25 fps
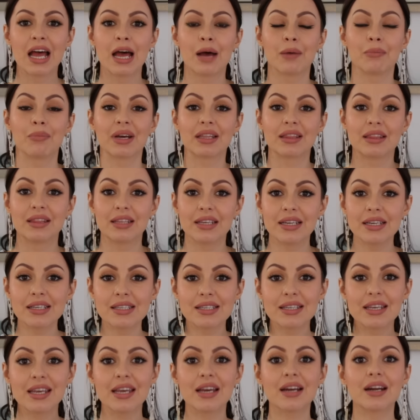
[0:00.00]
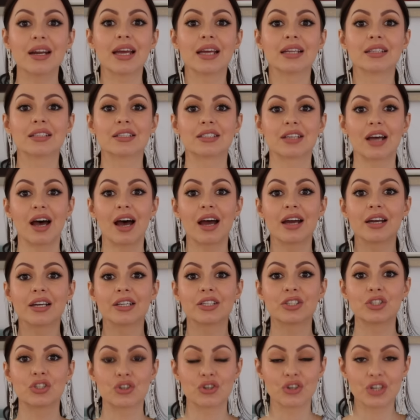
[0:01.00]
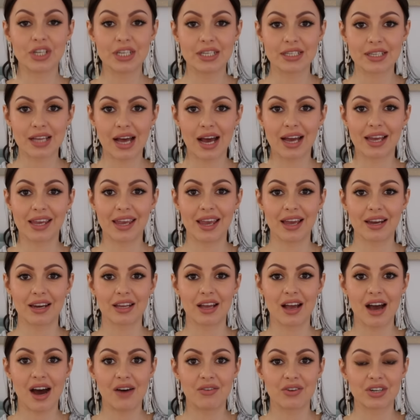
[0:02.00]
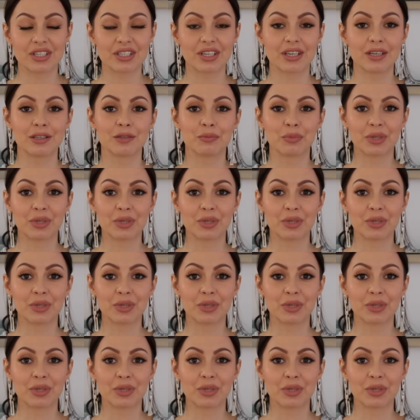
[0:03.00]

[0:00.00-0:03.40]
but this year entire trees are getting covered in